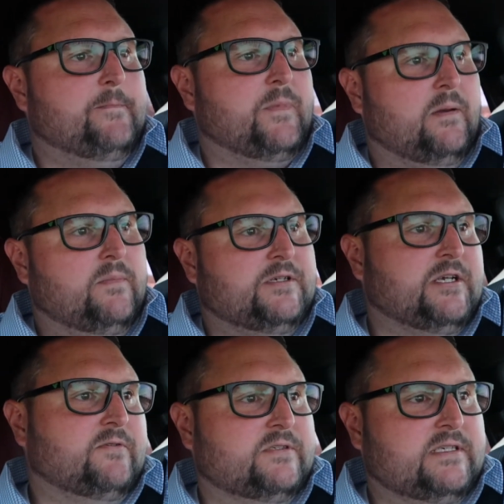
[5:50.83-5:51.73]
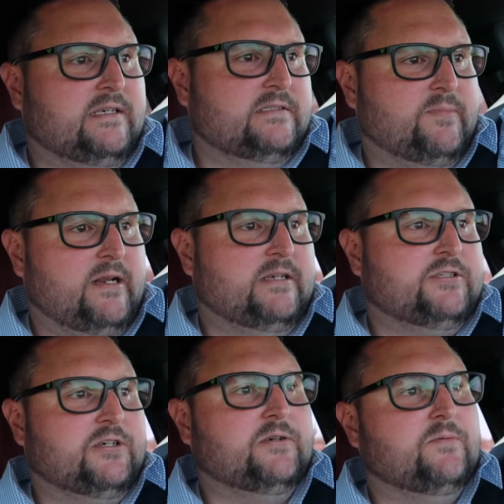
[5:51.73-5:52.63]
I'm the general sales
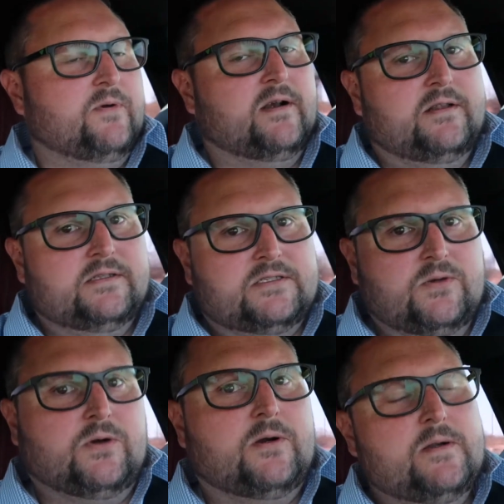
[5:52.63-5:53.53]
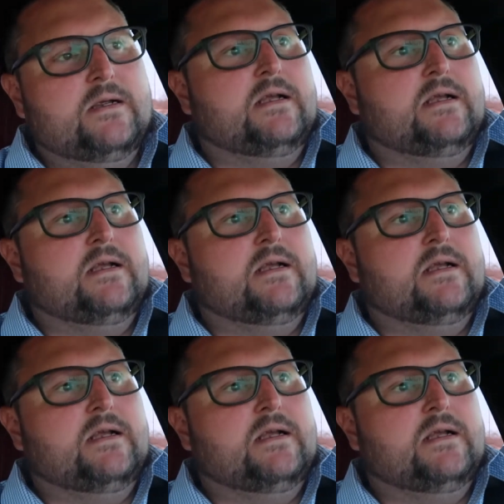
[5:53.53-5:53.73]
manager running the store,